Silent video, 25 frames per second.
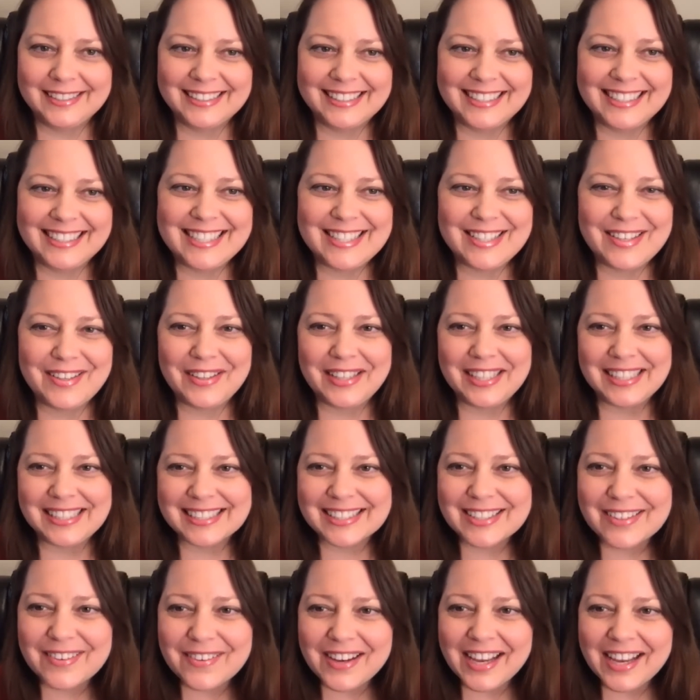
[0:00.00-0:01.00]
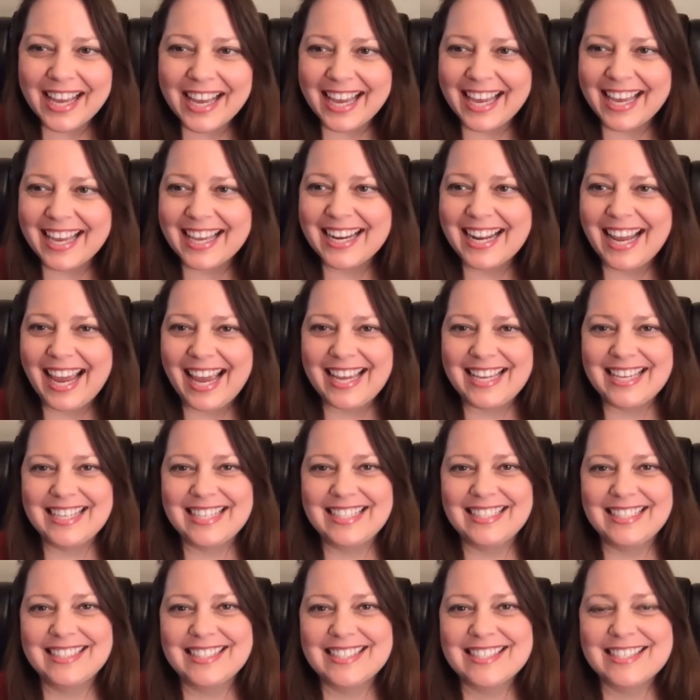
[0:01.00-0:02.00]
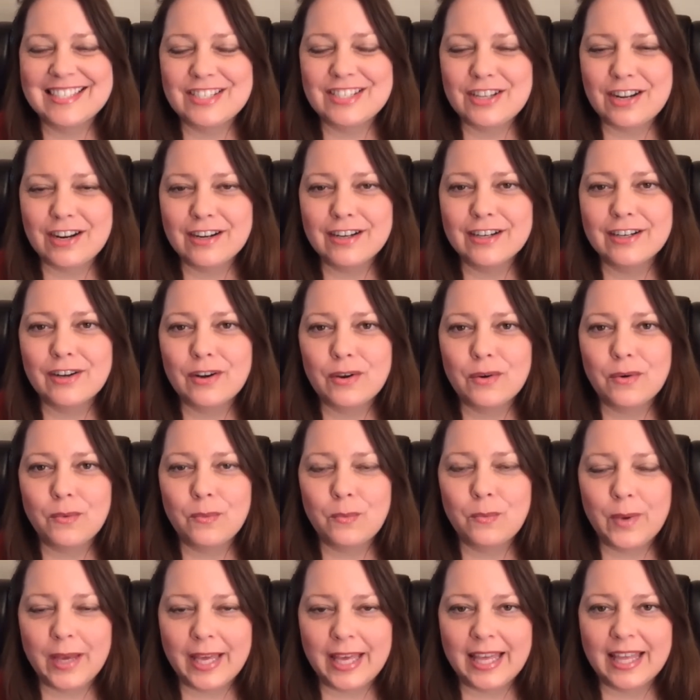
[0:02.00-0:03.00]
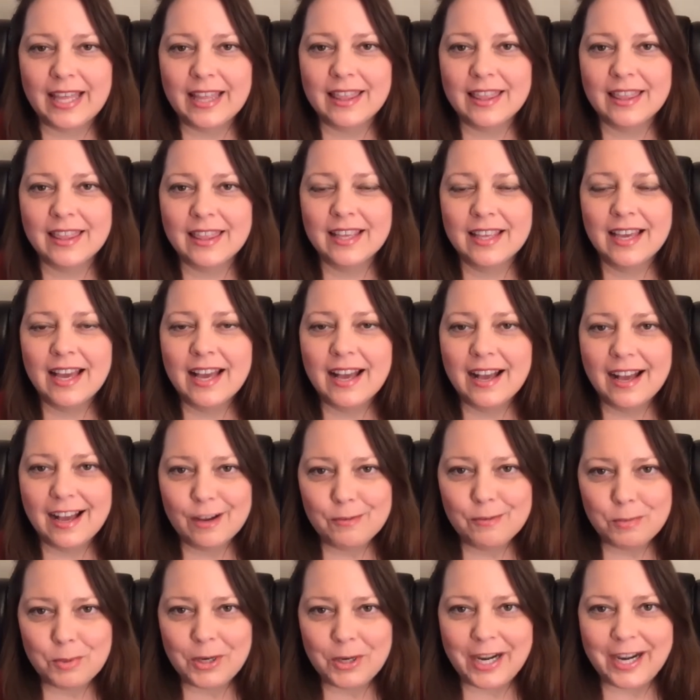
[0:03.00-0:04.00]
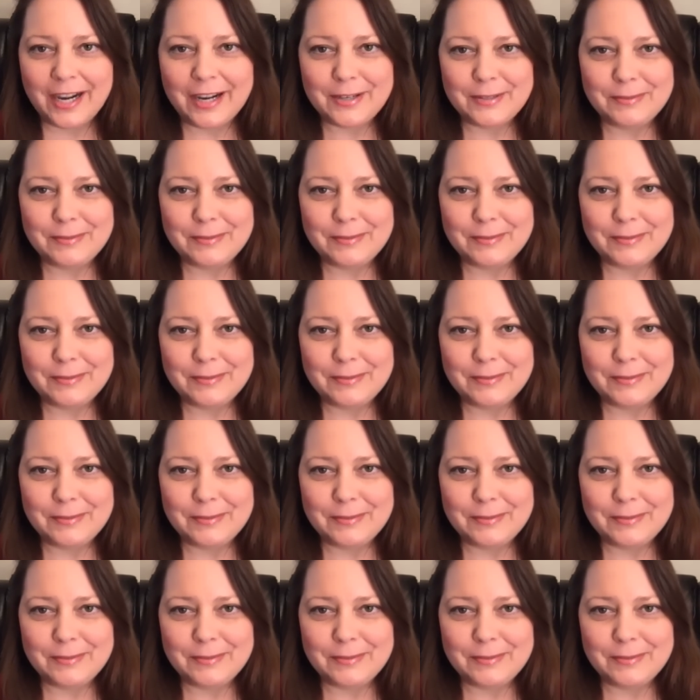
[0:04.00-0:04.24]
So let's go ahead and start with a prayer.